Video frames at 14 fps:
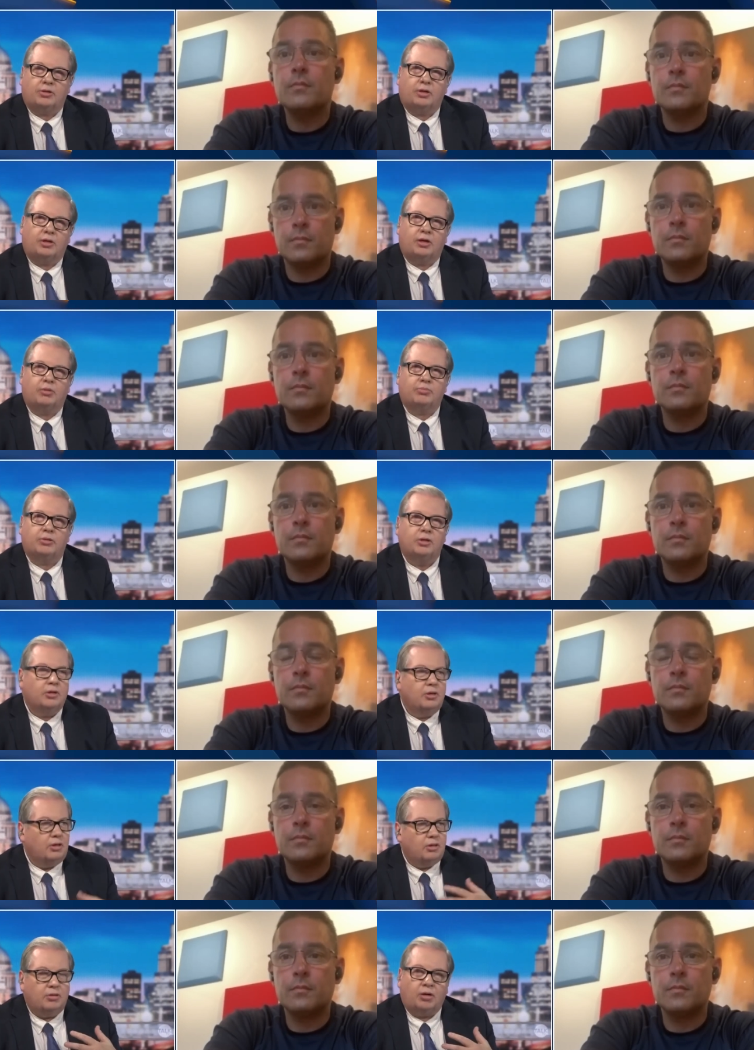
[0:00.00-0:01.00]
Speaker 1: like that, but
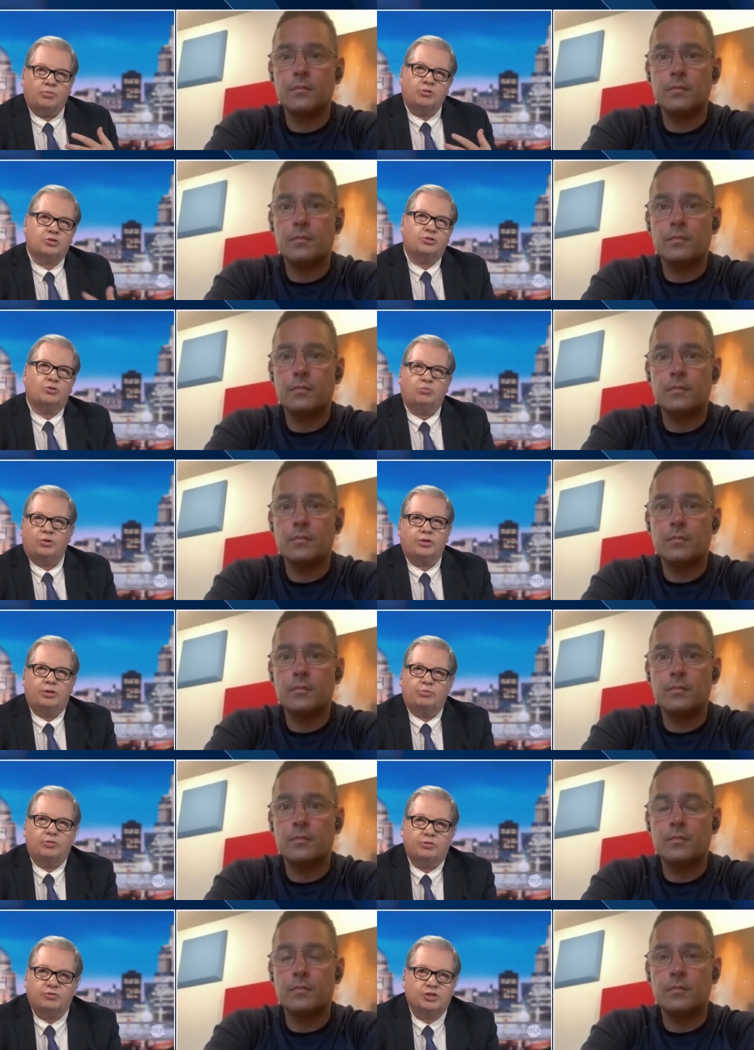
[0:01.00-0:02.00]
I'm not sure what they
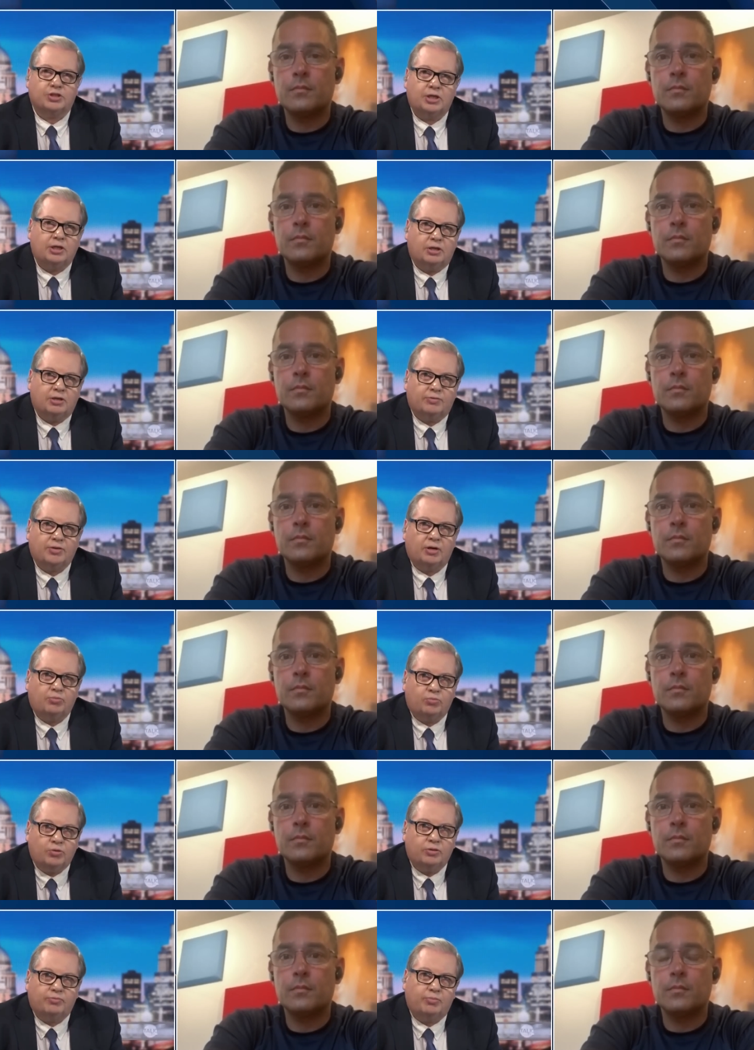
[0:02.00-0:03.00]
would have seen if they
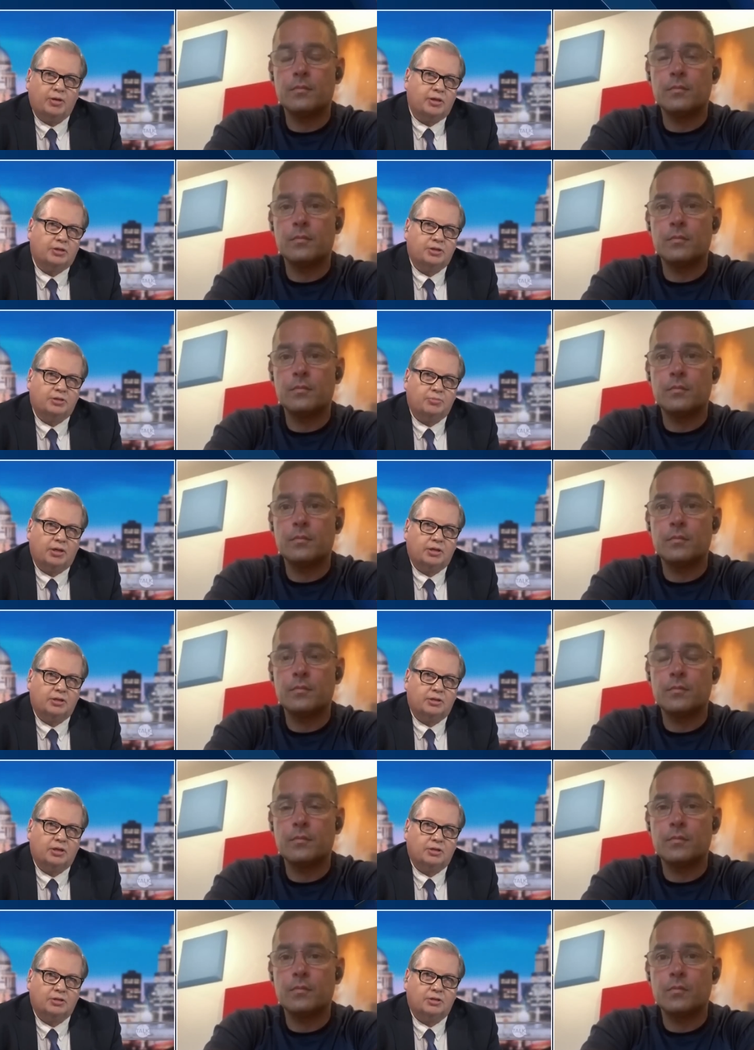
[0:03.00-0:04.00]
would have managed to make it
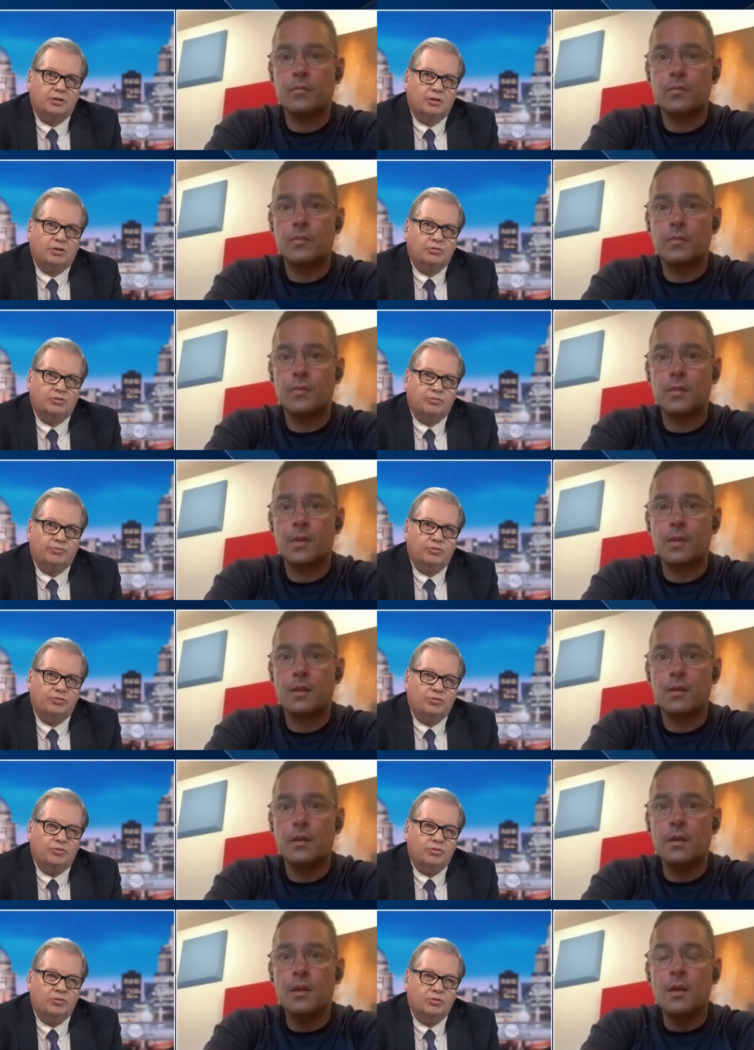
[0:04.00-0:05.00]
down to the ocean floor.
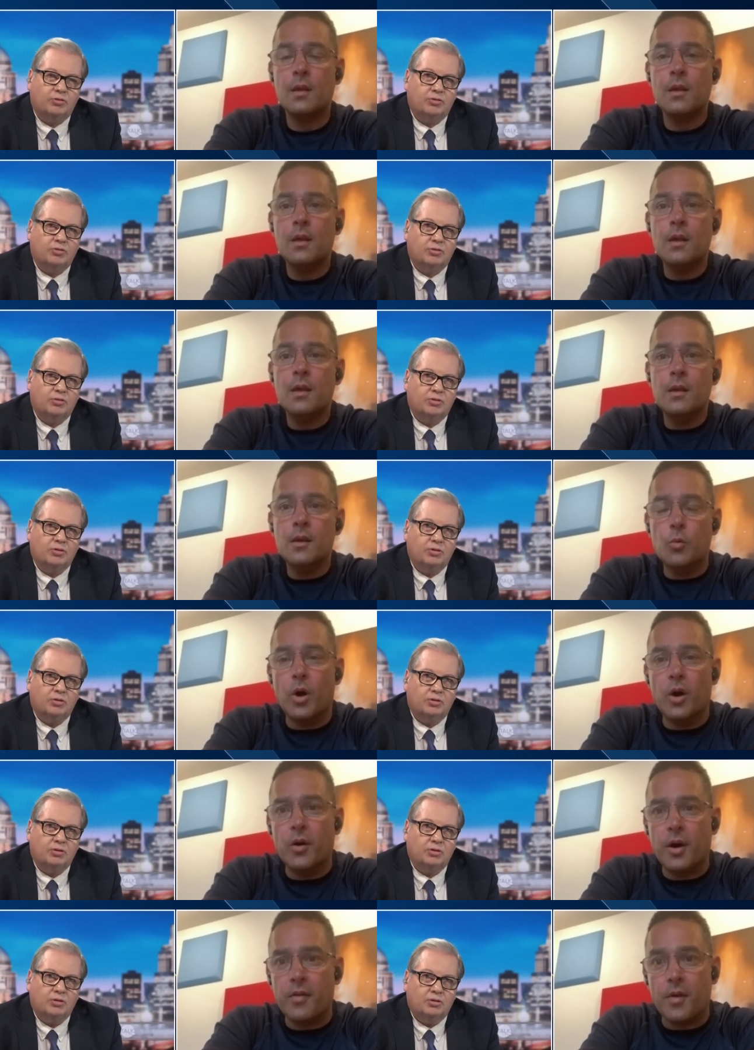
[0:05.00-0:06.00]

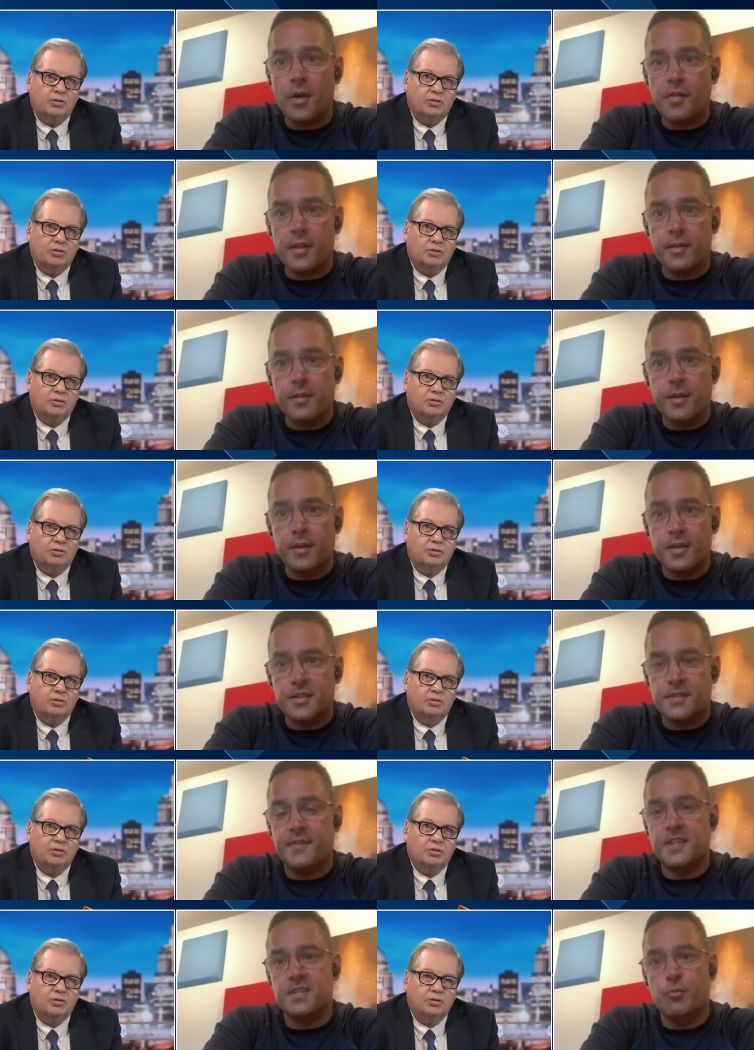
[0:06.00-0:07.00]
Speaker 2: Well, I, I, think that
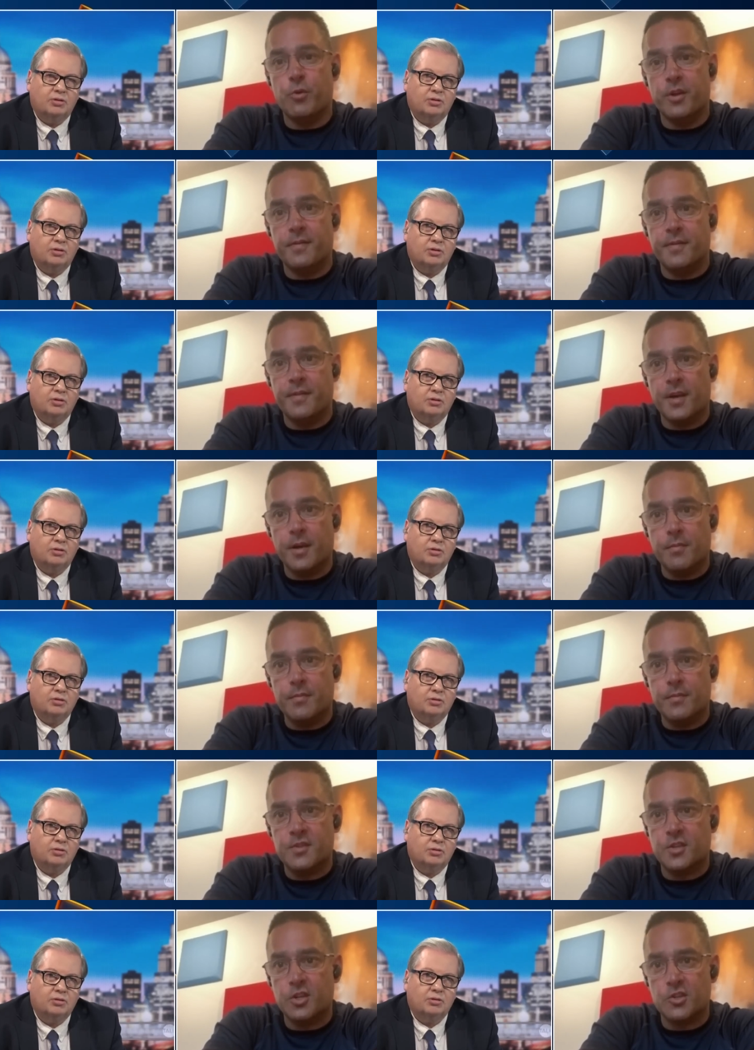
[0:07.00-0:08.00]
it's fitted with
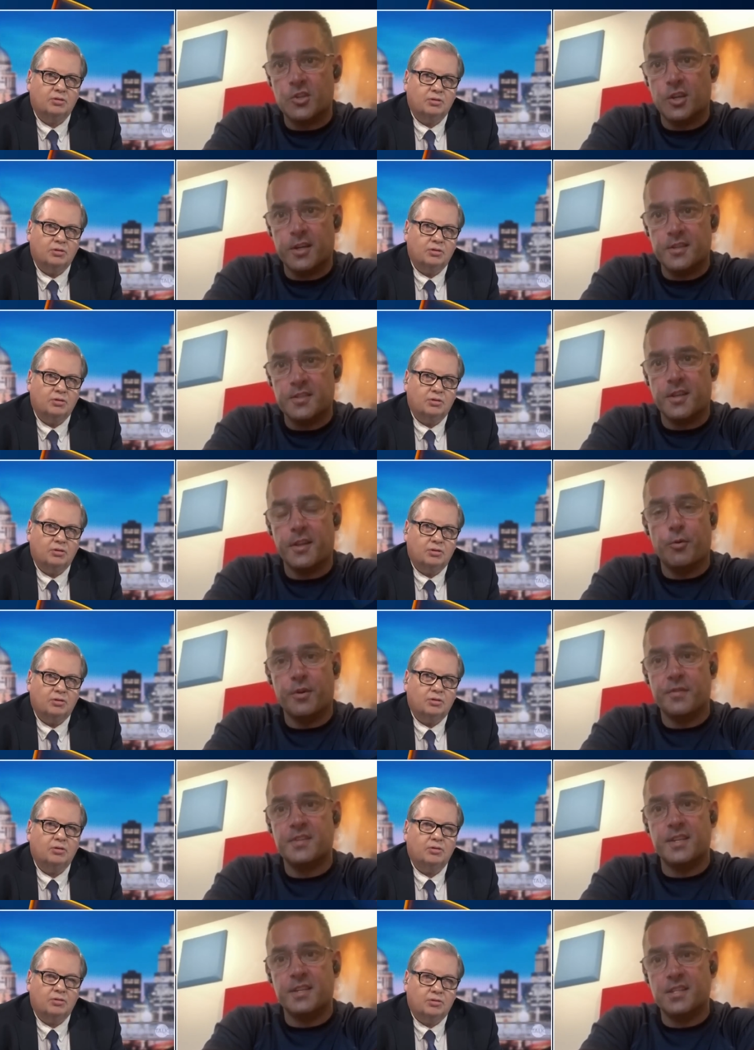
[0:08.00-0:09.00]
um, searchlights, so
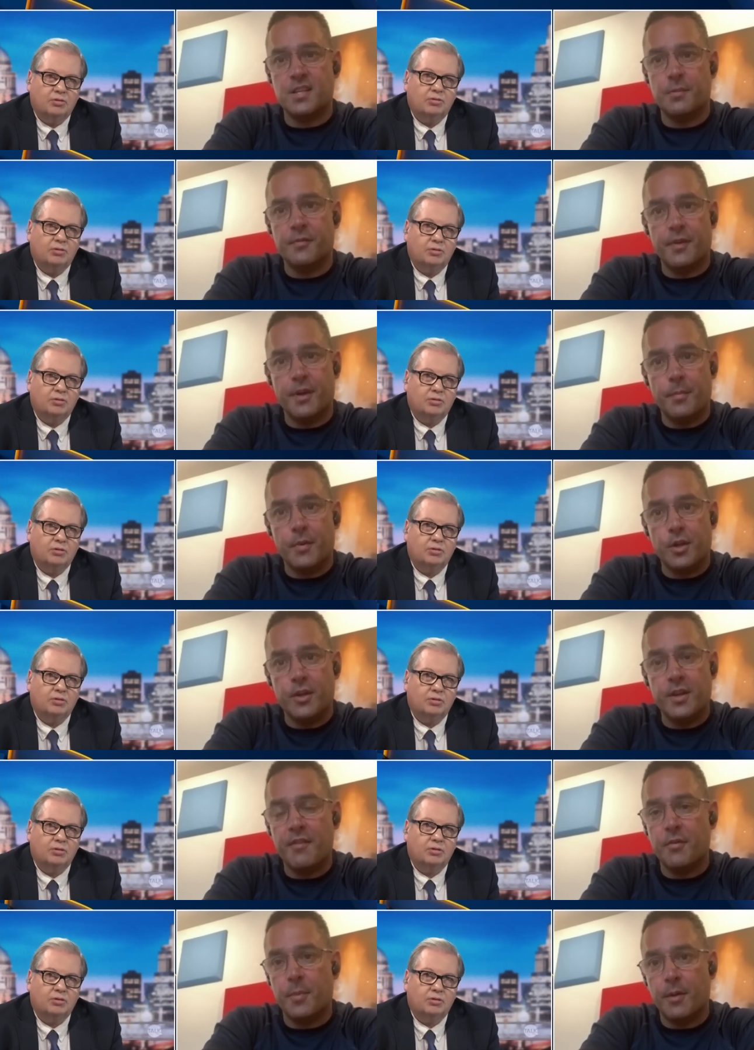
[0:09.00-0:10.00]
they would have seen some of it,
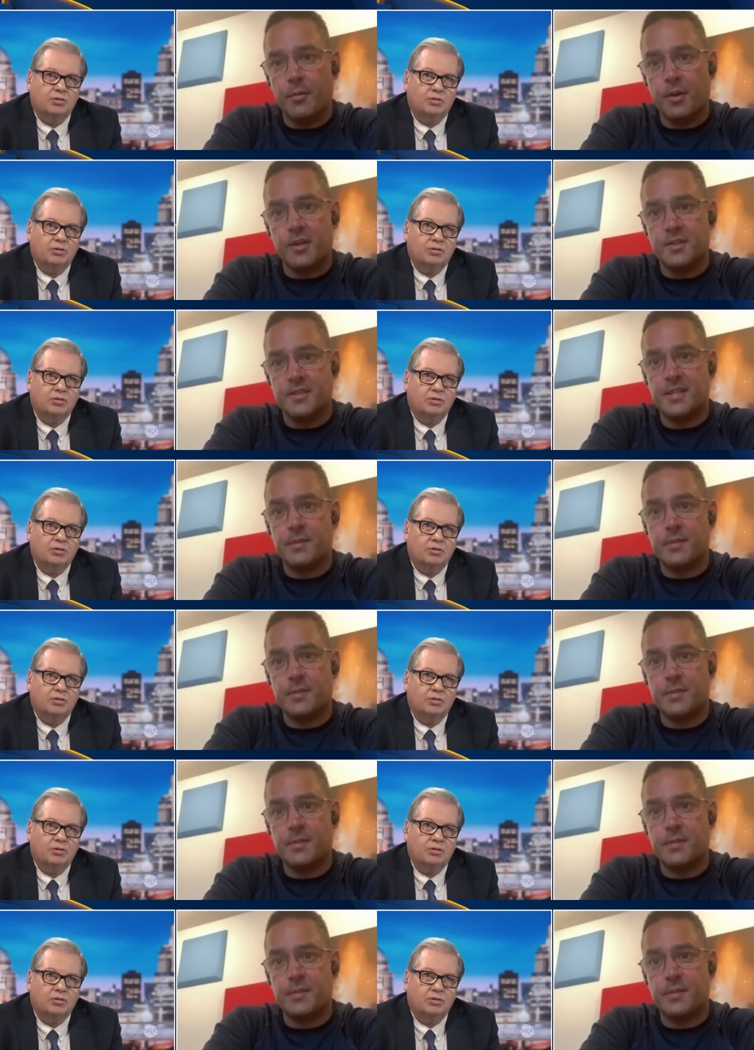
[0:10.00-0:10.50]
but you'd never be able to